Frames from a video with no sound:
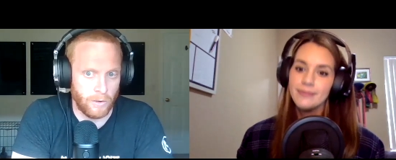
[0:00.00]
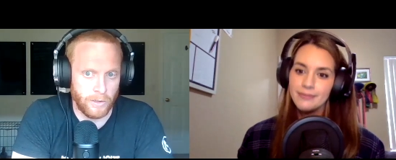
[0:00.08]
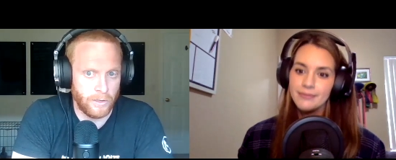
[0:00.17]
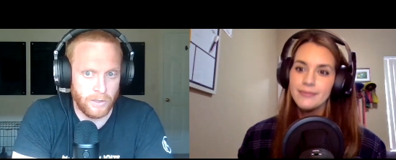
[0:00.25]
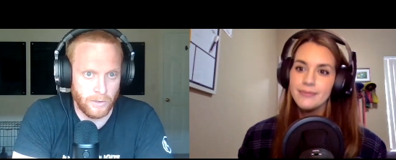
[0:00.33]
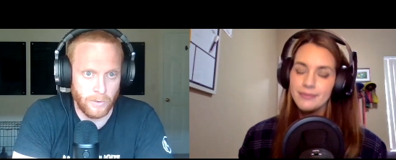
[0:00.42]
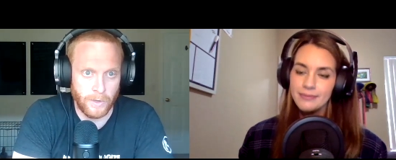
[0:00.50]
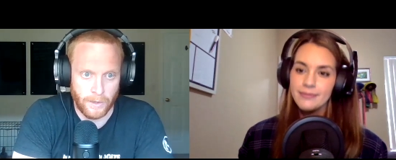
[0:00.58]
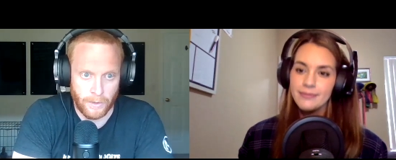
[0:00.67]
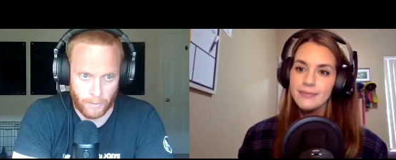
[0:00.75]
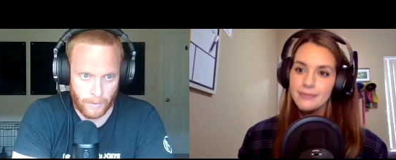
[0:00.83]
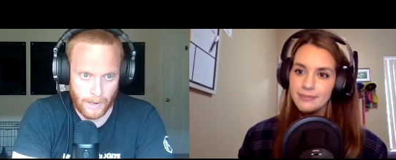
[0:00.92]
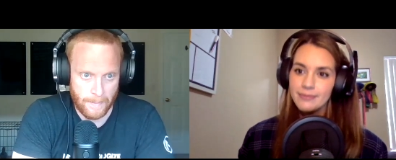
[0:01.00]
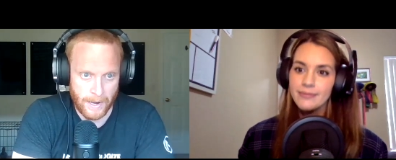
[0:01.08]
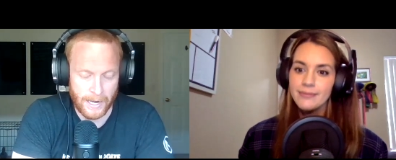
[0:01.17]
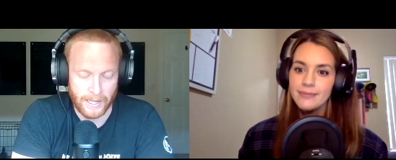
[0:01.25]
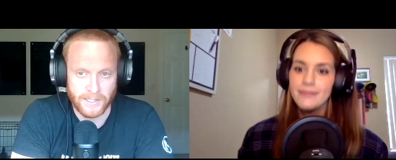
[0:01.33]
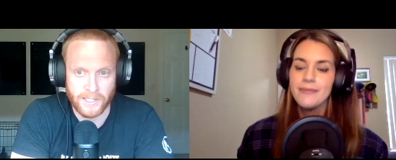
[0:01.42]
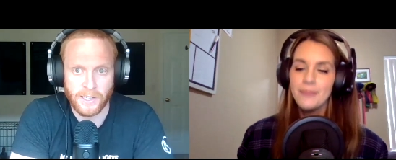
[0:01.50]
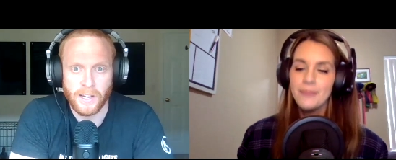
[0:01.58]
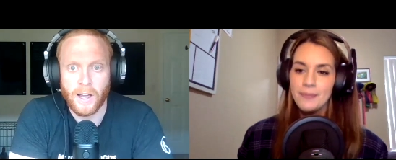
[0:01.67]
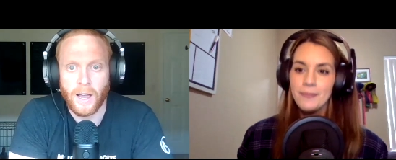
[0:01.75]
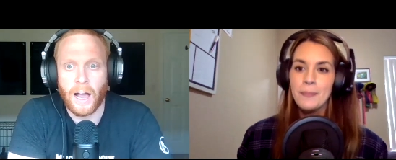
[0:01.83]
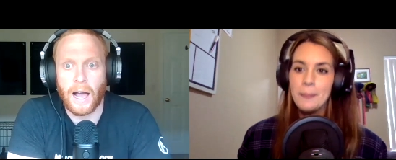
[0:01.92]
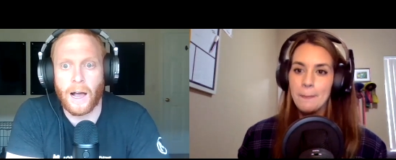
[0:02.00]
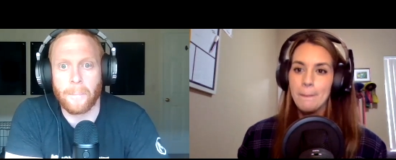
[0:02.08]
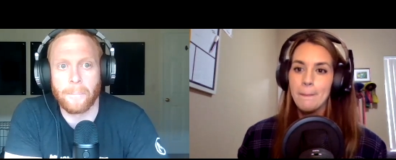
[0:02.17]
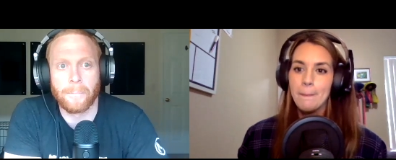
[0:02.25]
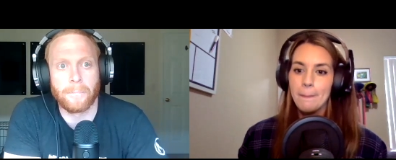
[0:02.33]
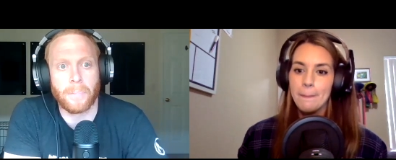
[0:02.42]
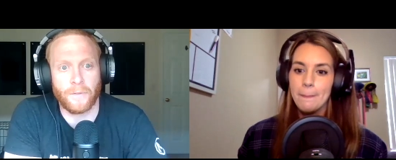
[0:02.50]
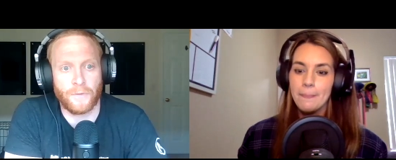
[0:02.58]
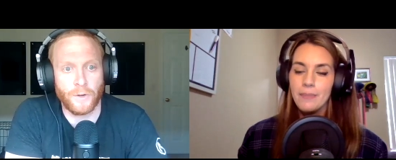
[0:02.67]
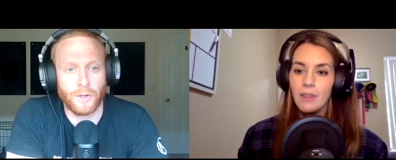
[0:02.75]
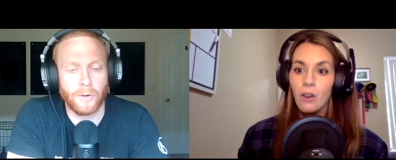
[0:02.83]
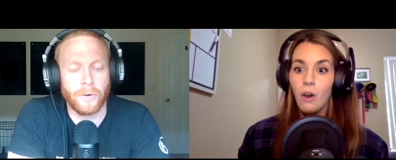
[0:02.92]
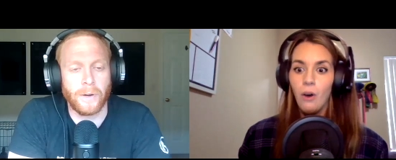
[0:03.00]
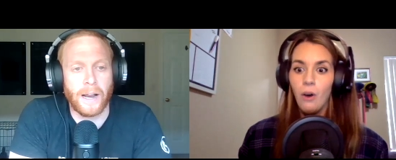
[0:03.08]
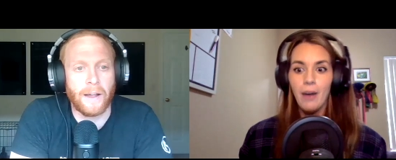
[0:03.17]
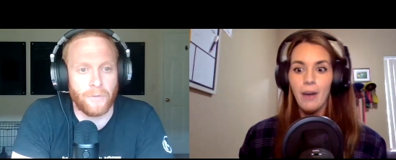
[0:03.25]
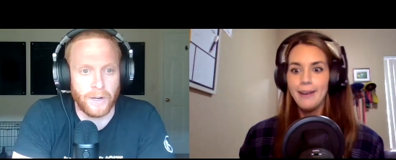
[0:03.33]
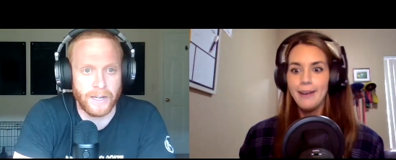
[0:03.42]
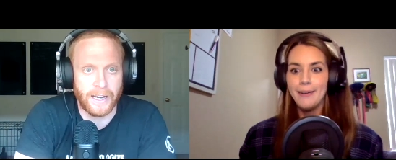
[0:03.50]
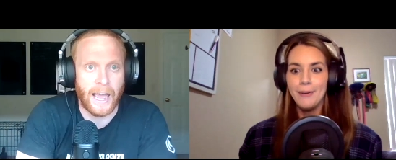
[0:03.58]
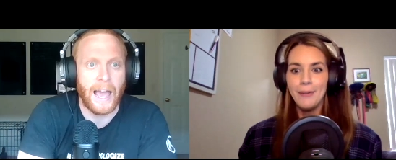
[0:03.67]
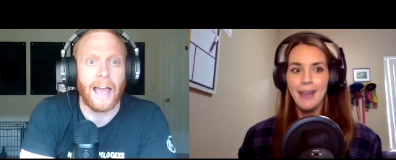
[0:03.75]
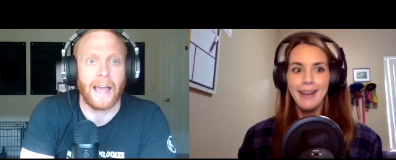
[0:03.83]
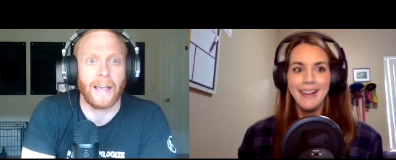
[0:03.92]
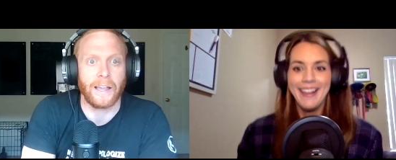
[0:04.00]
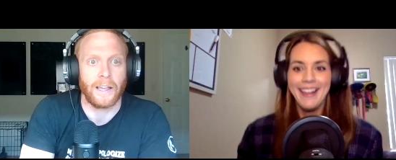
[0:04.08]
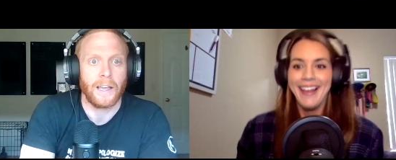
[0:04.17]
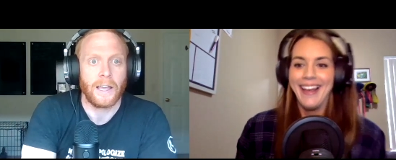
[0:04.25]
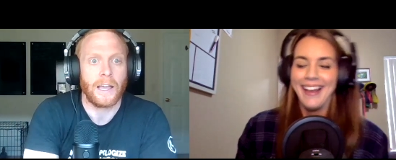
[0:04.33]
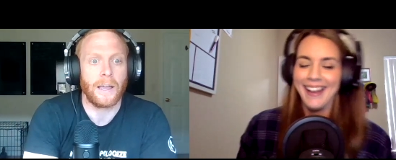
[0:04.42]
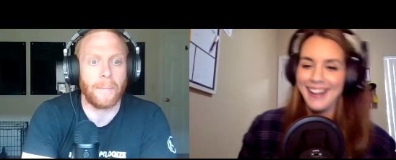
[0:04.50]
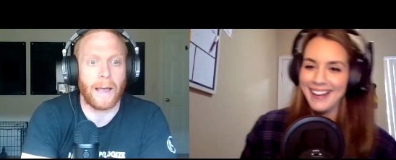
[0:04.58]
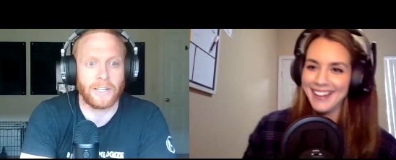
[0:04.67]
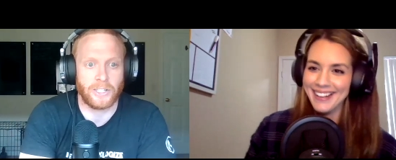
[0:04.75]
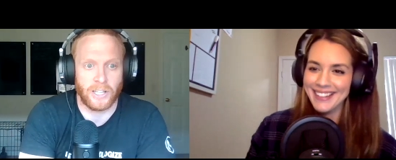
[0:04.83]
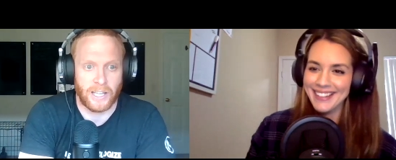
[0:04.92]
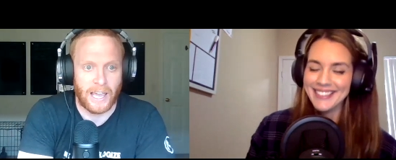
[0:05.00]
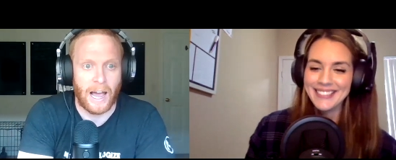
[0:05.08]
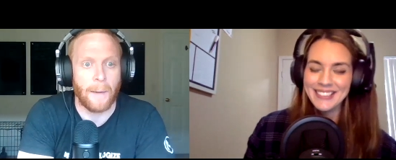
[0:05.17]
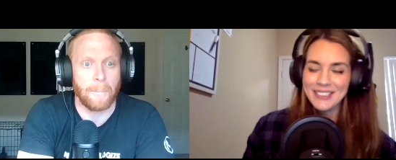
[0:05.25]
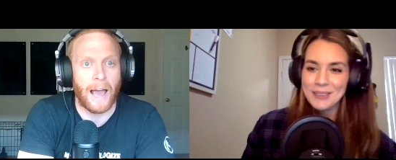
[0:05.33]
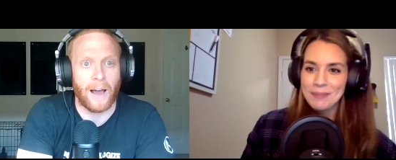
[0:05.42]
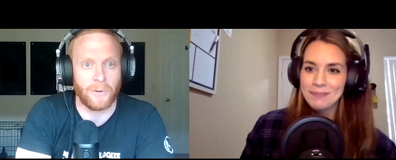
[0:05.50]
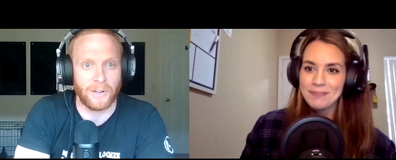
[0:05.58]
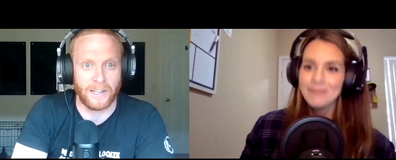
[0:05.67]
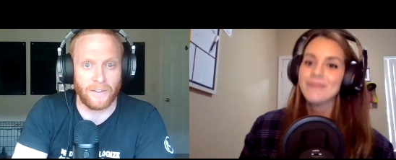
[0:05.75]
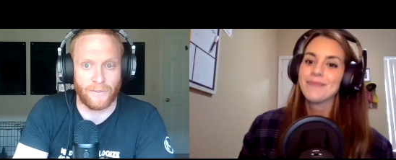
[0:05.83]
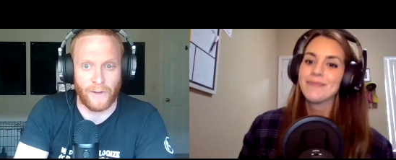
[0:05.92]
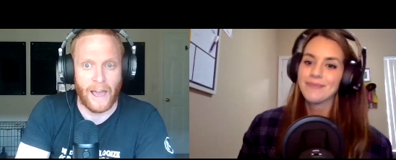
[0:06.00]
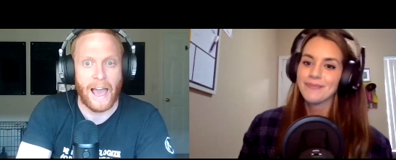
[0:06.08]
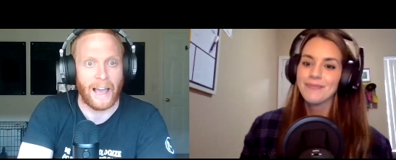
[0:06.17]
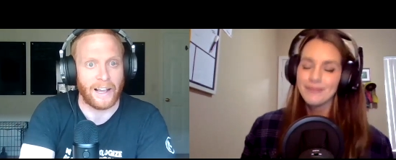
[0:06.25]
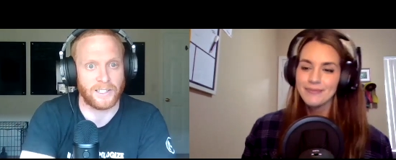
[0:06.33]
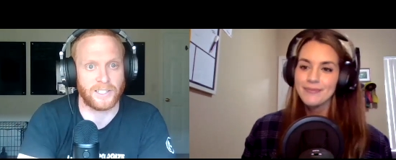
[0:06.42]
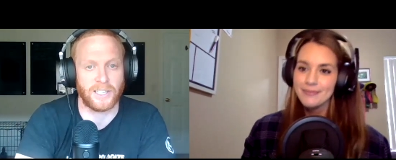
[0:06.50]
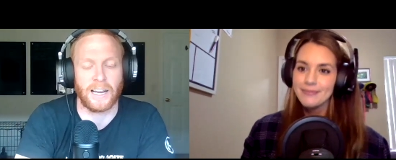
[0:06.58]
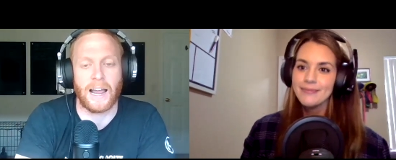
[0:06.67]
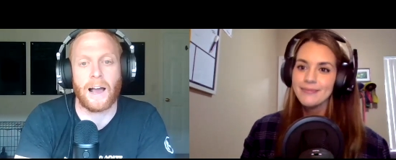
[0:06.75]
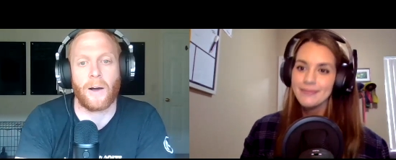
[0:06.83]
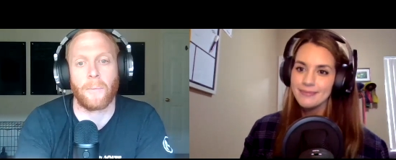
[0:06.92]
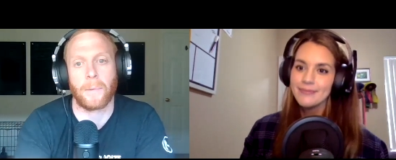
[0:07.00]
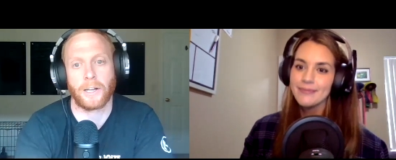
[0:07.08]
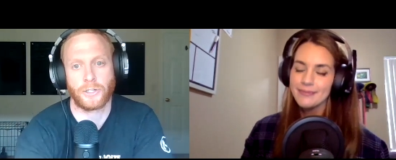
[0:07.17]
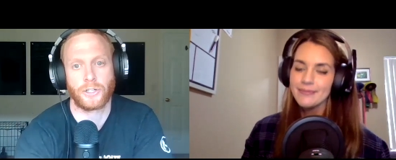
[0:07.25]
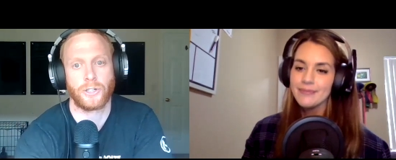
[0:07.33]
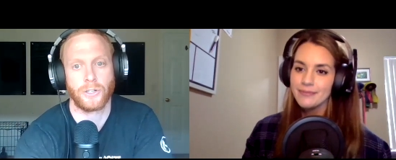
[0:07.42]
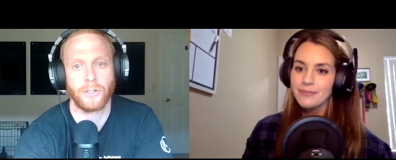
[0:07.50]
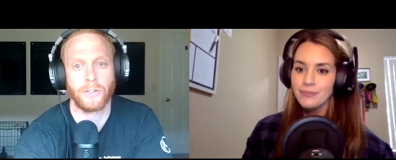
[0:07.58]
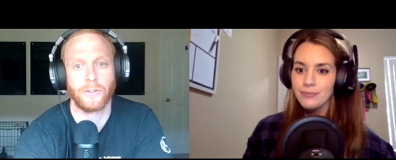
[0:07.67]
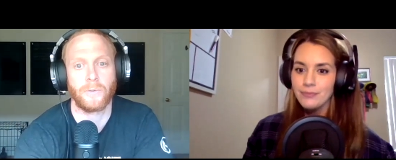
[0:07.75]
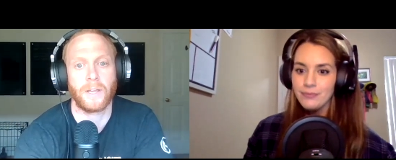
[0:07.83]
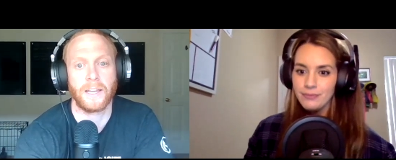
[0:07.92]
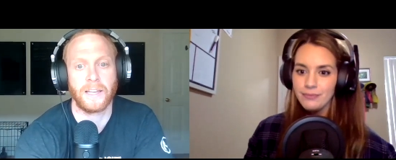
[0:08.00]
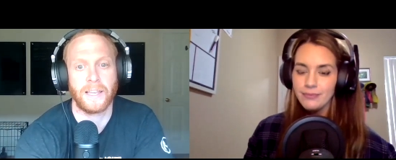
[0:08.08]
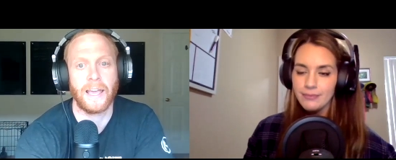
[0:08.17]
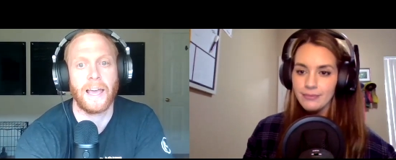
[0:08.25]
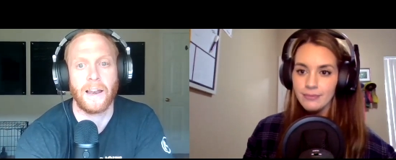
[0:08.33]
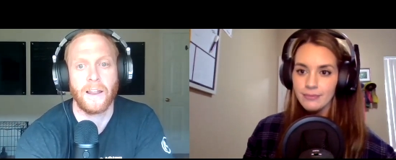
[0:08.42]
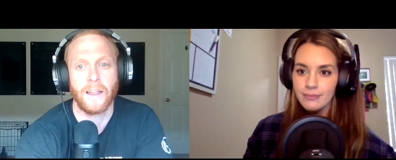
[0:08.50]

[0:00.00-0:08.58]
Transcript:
Speaker 1: you can do it in three minutes um, but if you do it oh, every day imagine the compounding effects and how much you can get